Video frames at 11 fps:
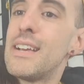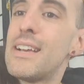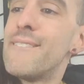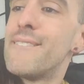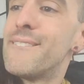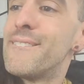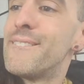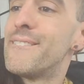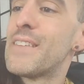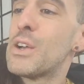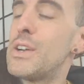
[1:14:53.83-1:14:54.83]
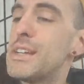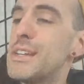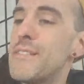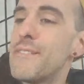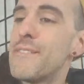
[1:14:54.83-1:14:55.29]
Okay.
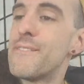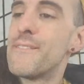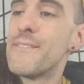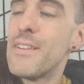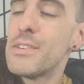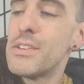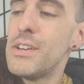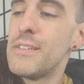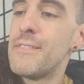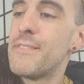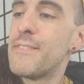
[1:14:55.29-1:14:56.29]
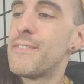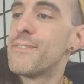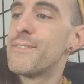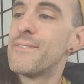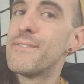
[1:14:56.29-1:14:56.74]
That's good.
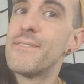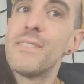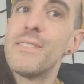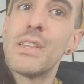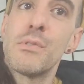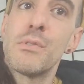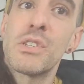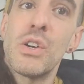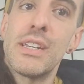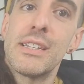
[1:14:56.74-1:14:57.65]
That's good.